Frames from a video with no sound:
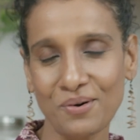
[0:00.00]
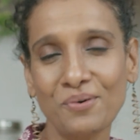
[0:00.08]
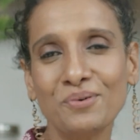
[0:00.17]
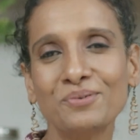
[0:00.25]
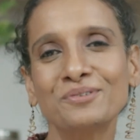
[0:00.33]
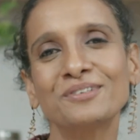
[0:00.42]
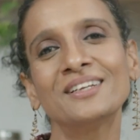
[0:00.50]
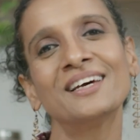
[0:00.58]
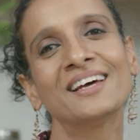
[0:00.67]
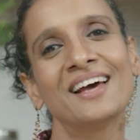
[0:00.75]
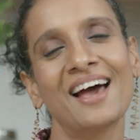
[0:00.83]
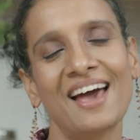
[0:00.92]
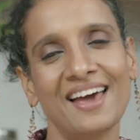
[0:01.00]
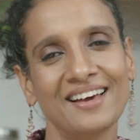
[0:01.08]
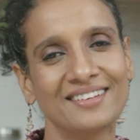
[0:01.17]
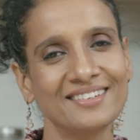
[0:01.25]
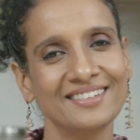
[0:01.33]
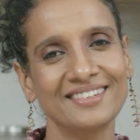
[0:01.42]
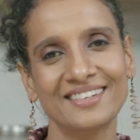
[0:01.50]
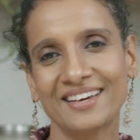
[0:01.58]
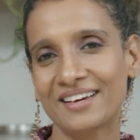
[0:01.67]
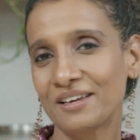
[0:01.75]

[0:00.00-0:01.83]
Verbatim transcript: own and uh,